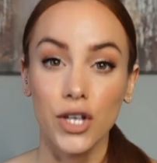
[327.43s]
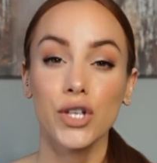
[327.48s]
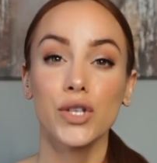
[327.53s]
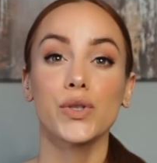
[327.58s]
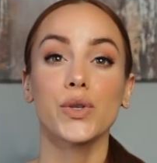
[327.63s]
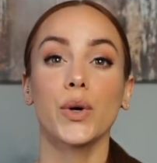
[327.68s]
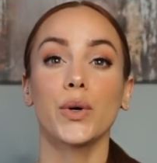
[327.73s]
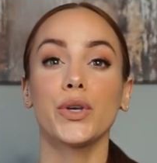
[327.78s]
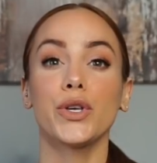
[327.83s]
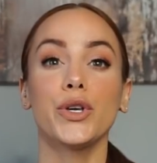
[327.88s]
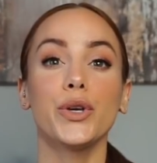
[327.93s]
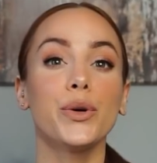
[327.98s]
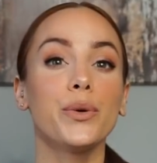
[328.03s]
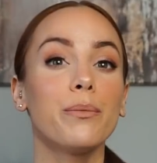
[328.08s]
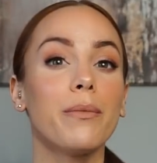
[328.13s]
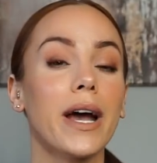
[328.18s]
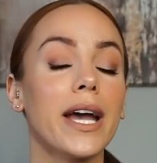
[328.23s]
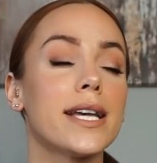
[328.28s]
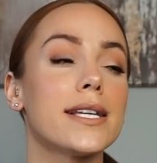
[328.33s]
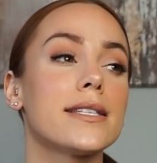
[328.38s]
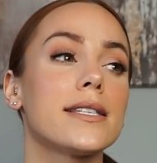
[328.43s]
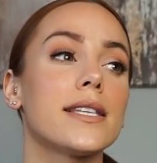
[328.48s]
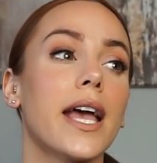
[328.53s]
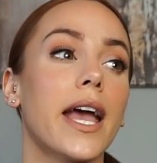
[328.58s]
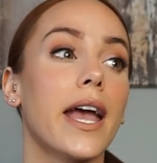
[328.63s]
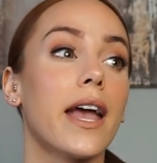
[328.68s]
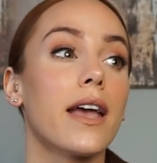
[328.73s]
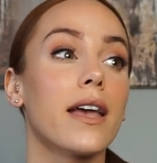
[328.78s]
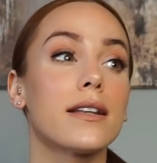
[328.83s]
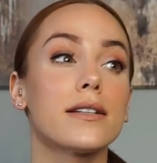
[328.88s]
So you might
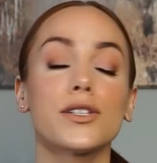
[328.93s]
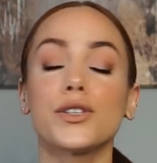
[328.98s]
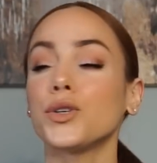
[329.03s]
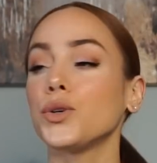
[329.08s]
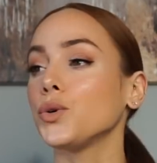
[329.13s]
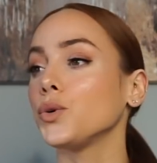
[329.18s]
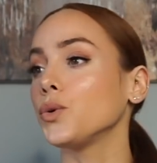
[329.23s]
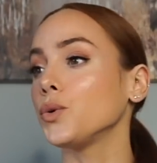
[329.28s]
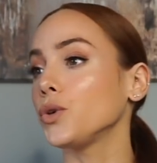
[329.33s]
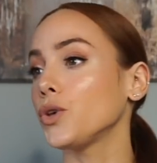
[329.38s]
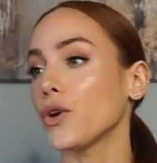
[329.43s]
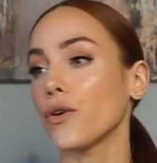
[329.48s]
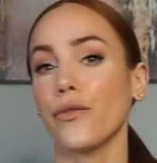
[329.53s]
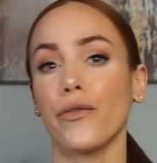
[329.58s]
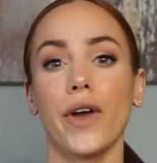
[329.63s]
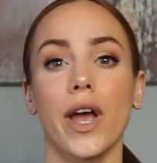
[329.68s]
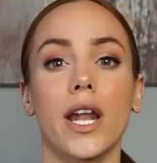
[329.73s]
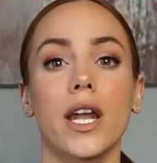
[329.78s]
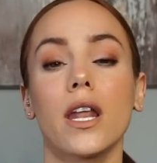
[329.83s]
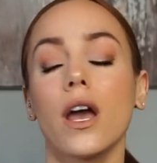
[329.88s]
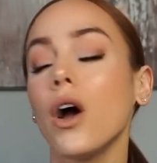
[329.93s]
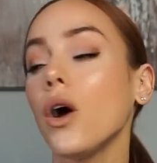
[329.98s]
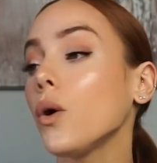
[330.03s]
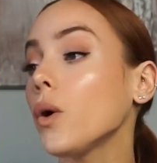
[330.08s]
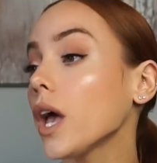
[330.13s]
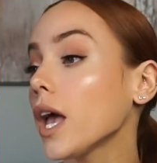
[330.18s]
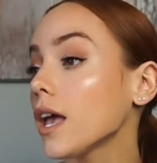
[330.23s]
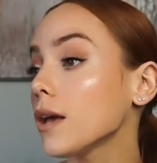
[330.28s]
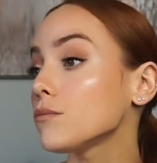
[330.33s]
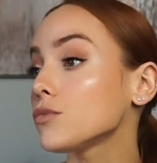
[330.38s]
say to your friend, oh,
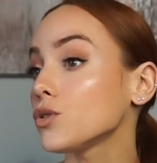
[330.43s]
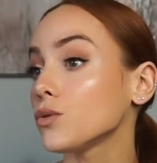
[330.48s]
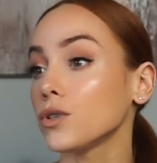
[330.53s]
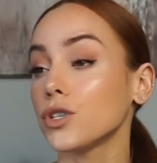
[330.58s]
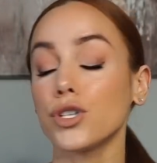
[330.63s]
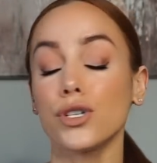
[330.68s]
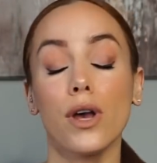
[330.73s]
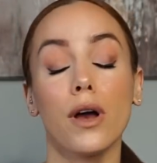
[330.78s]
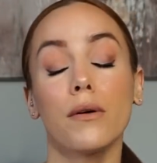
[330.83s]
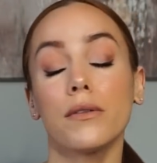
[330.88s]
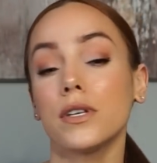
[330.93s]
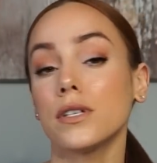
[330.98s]
hey, I'm doing a show.